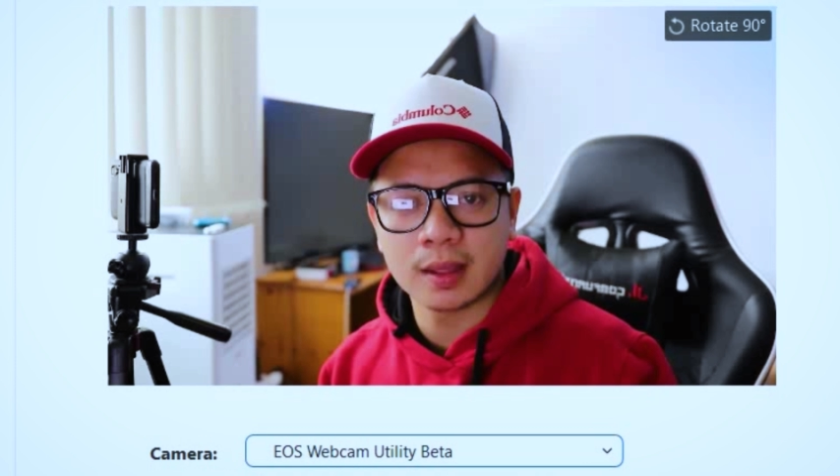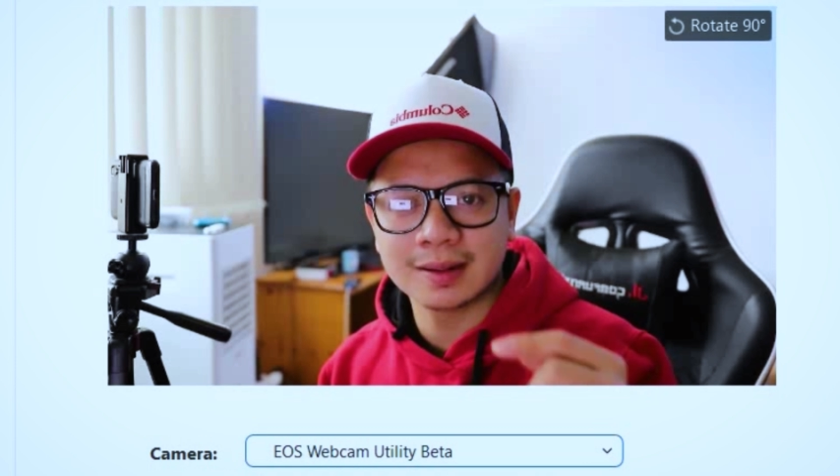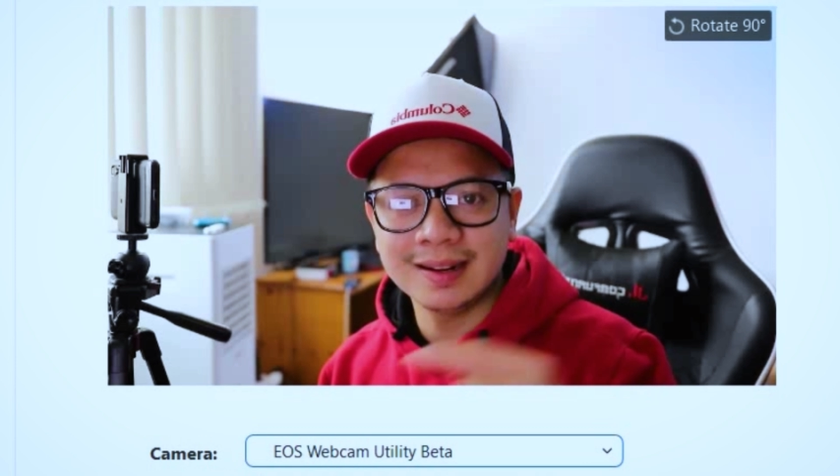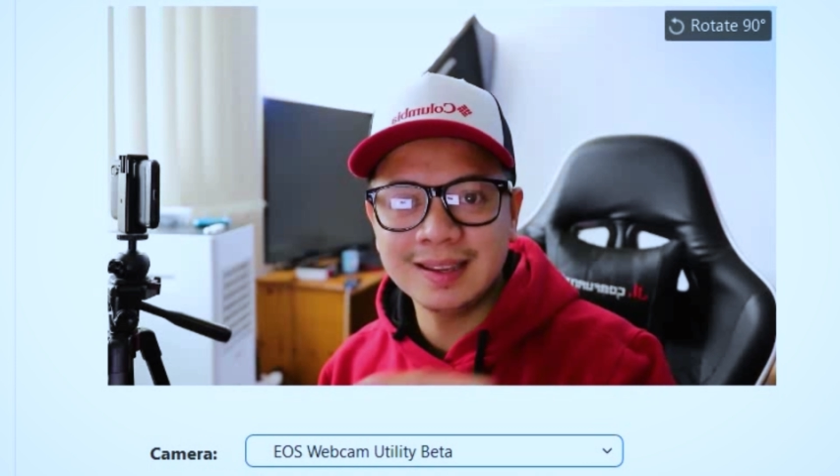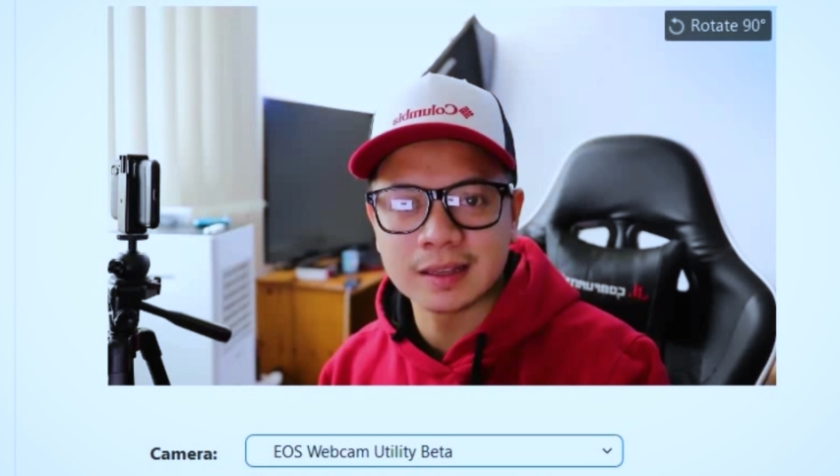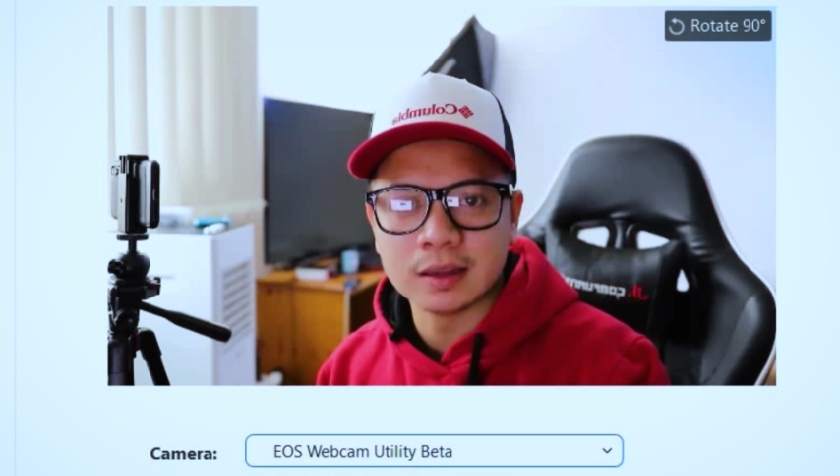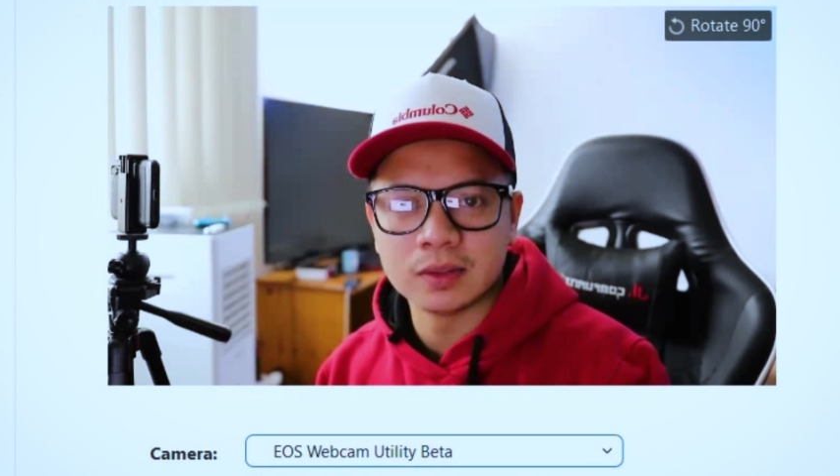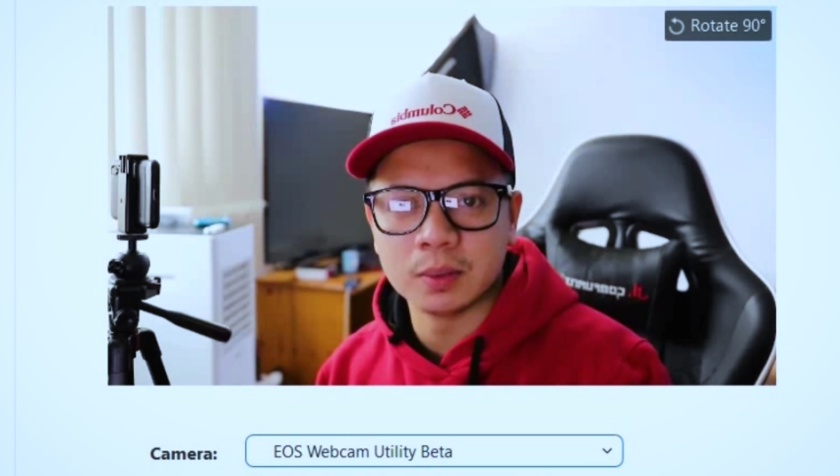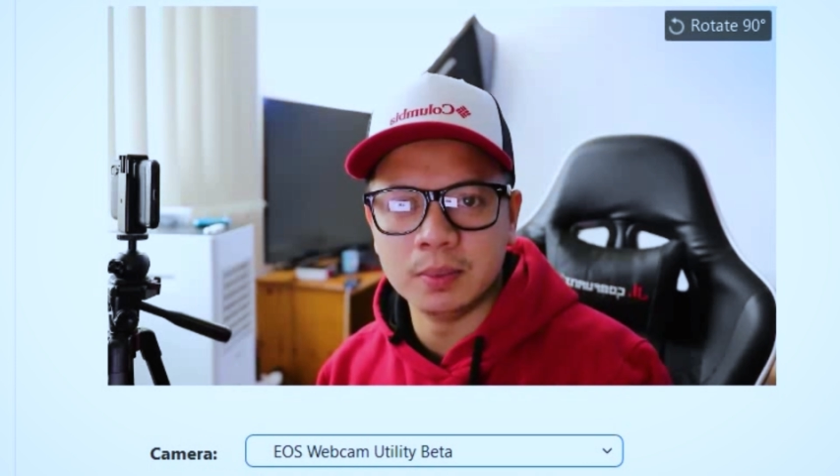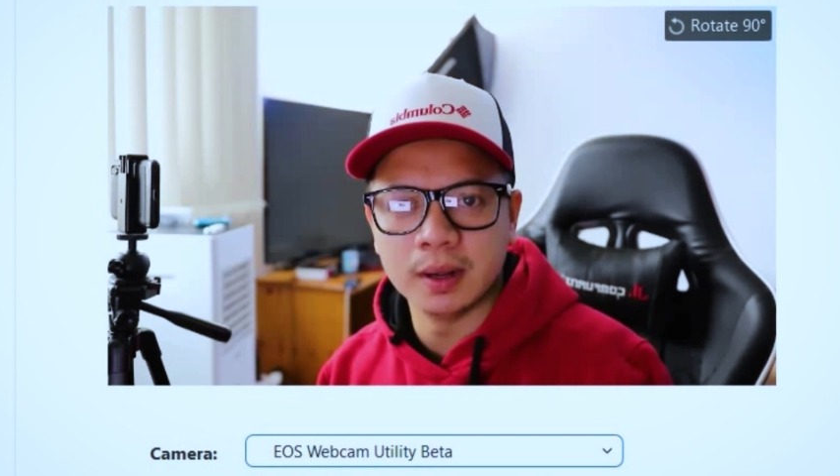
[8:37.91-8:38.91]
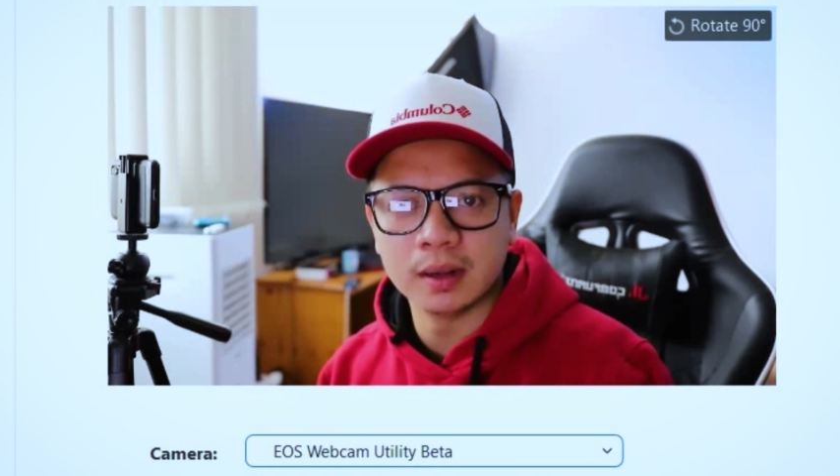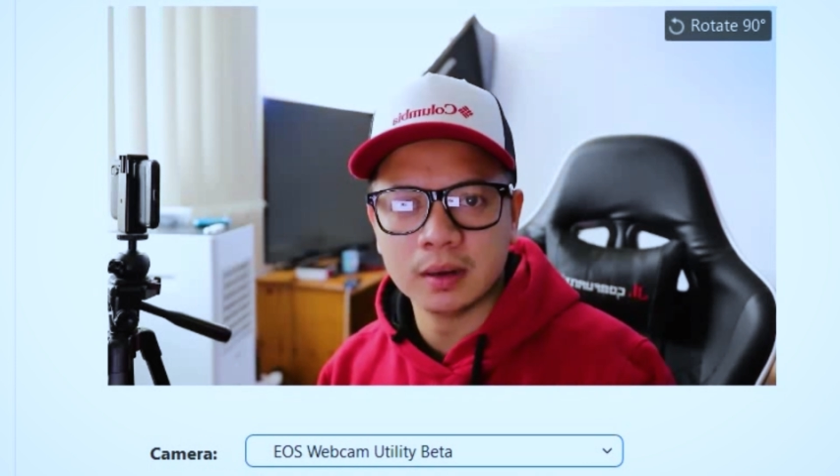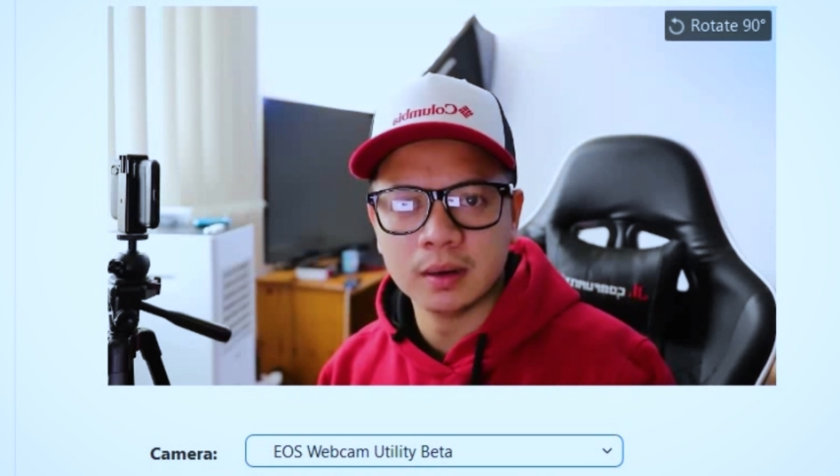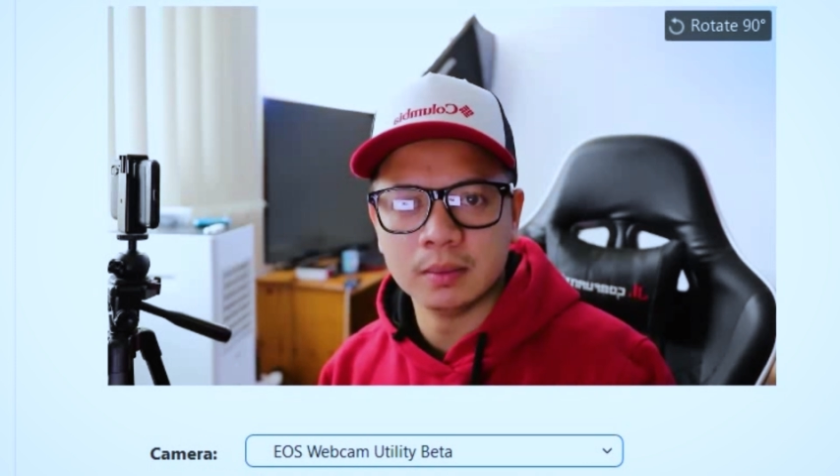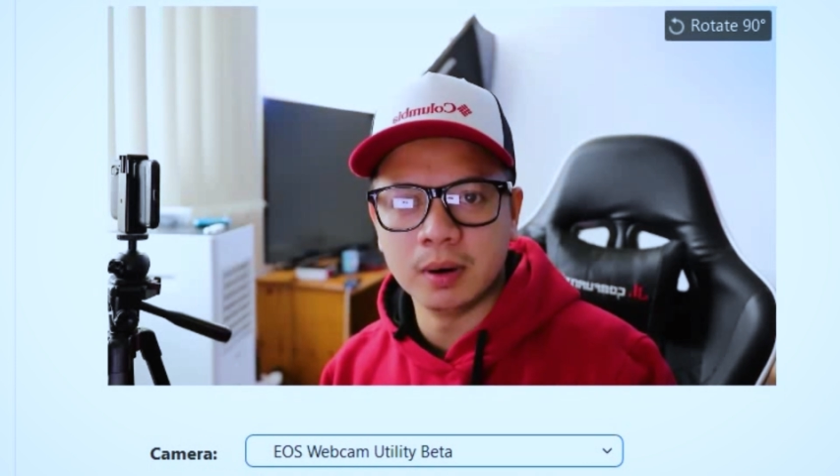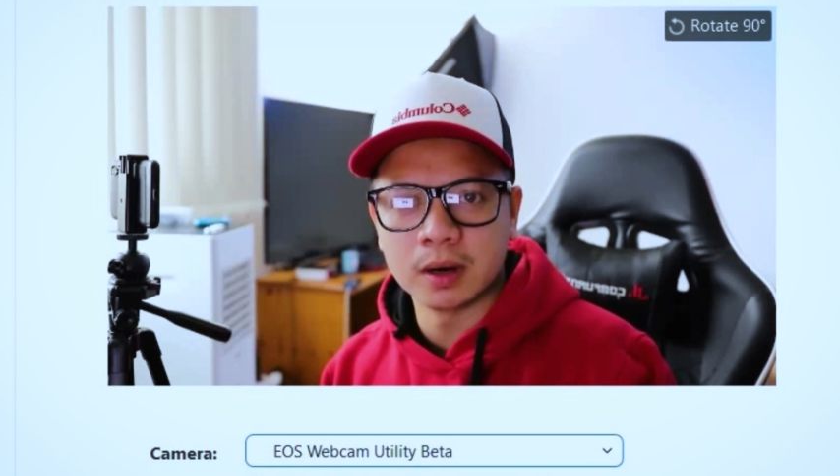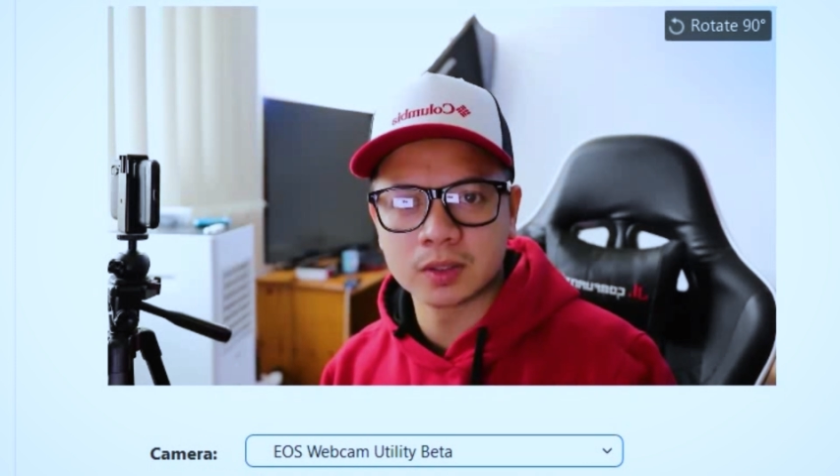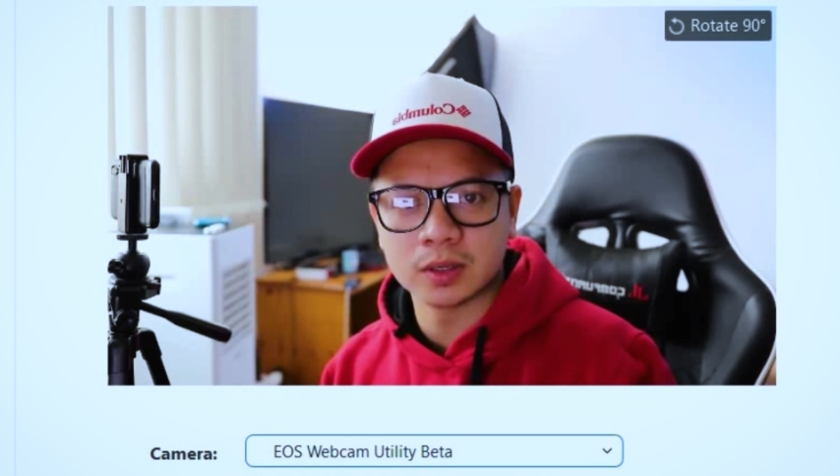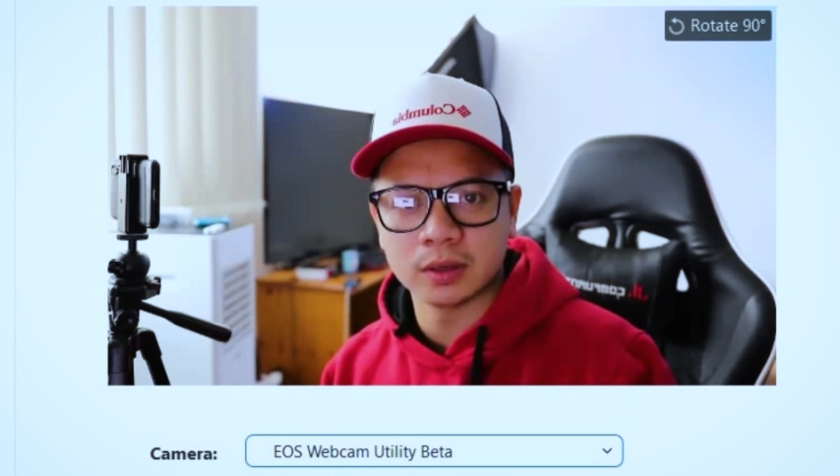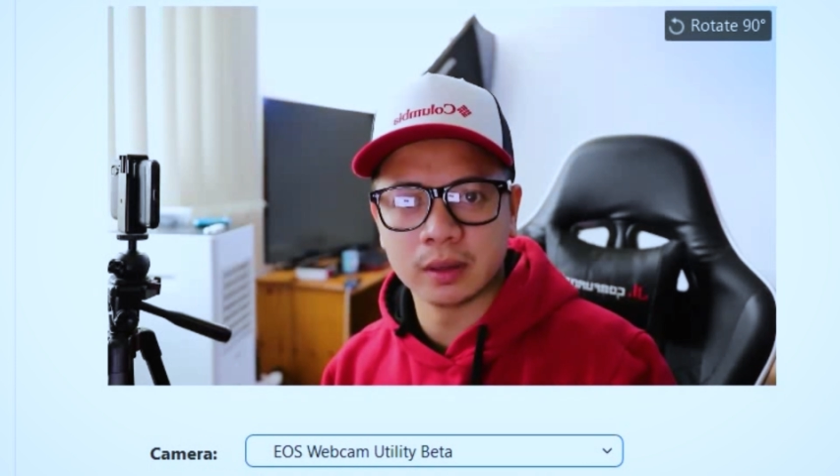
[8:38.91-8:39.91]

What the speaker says: click the bell button.